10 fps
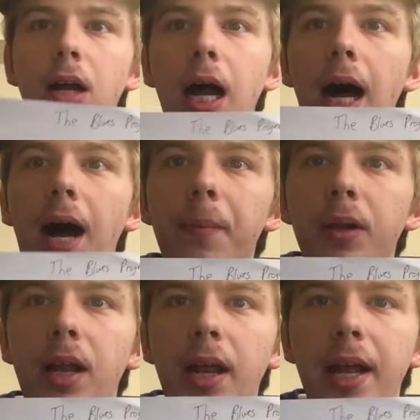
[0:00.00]
I'm
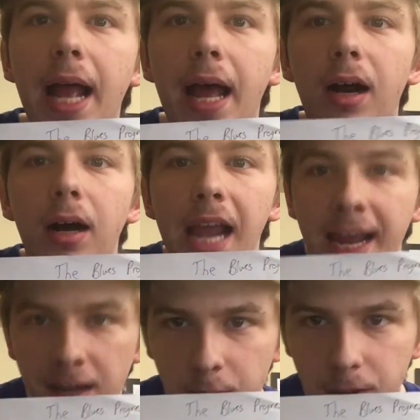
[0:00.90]
playing at
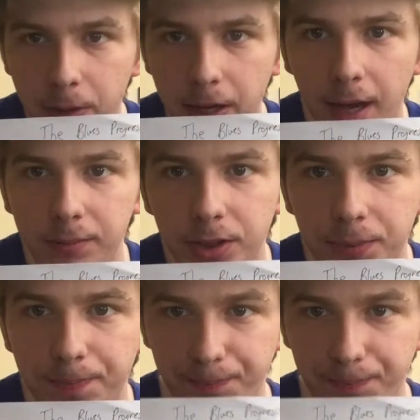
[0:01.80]
80 BPMs.